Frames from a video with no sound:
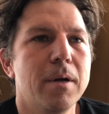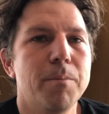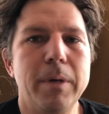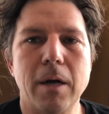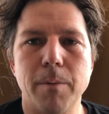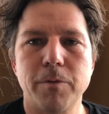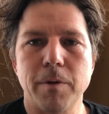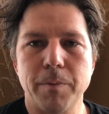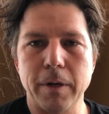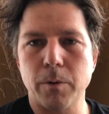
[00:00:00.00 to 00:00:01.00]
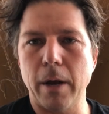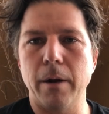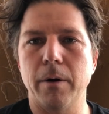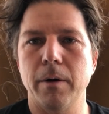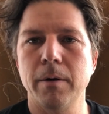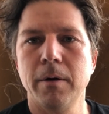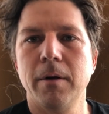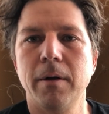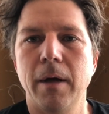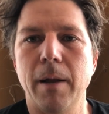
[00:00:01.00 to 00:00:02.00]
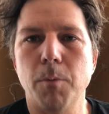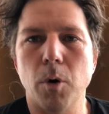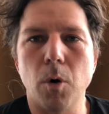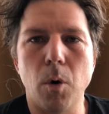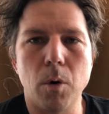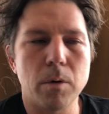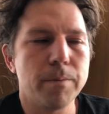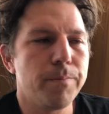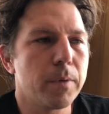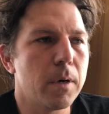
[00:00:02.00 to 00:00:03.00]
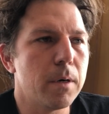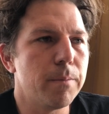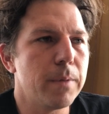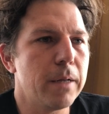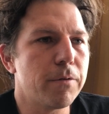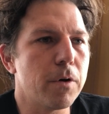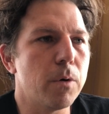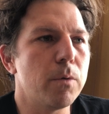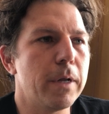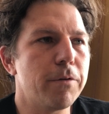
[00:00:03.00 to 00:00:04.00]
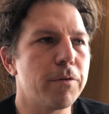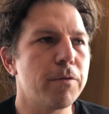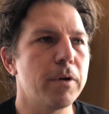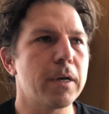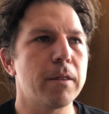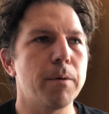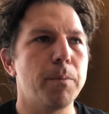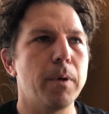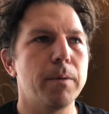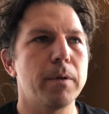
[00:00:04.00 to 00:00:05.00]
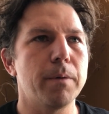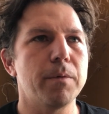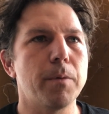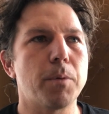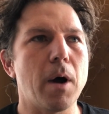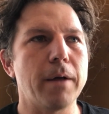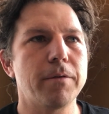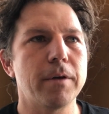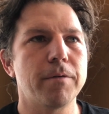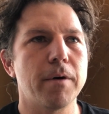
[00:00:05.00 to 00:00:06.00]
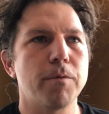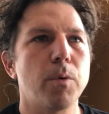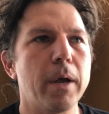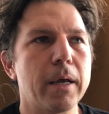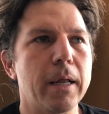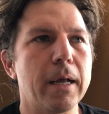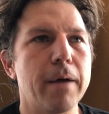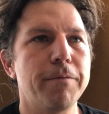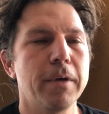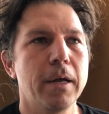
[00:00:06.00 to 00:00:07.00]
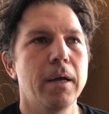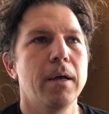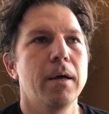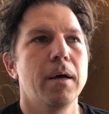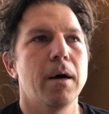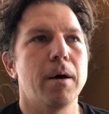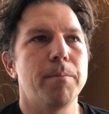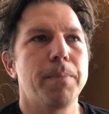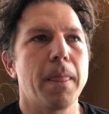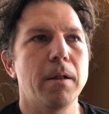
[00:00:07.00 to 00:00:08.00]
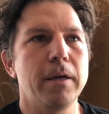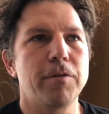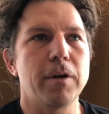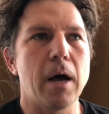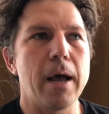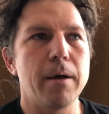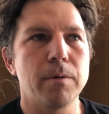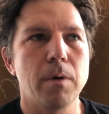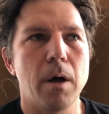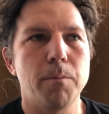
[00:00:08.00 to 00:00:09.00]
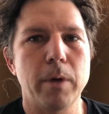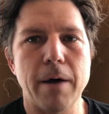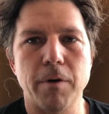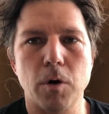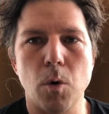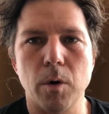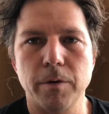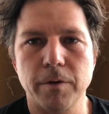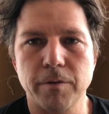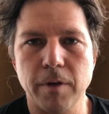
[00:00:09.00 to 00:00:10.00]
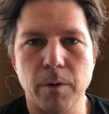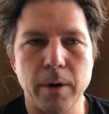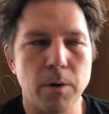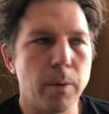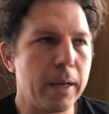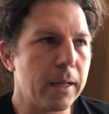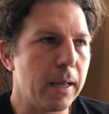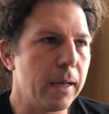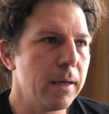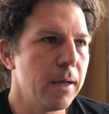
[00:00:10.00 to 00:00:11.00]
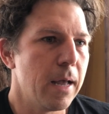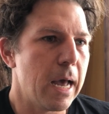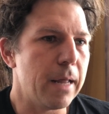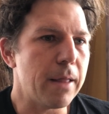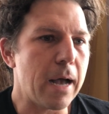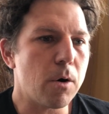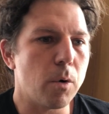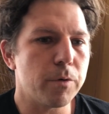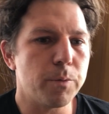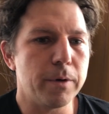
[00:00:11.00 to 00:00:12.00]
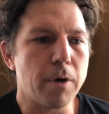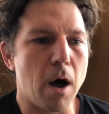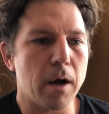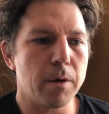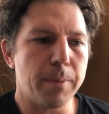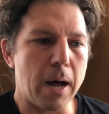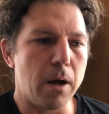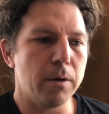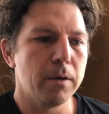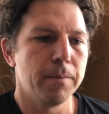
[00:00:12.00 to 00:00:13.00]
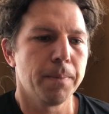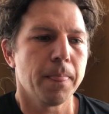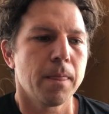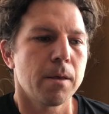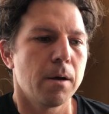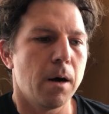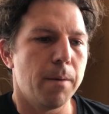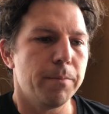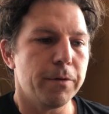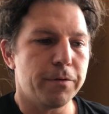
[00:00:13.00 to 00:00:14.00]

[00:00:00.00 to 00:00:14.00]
become something greater and more whole. And so let's just look at the process of awakening. And Alicia and I, we have our course, Accelerate Awakening, and in that course we talk about the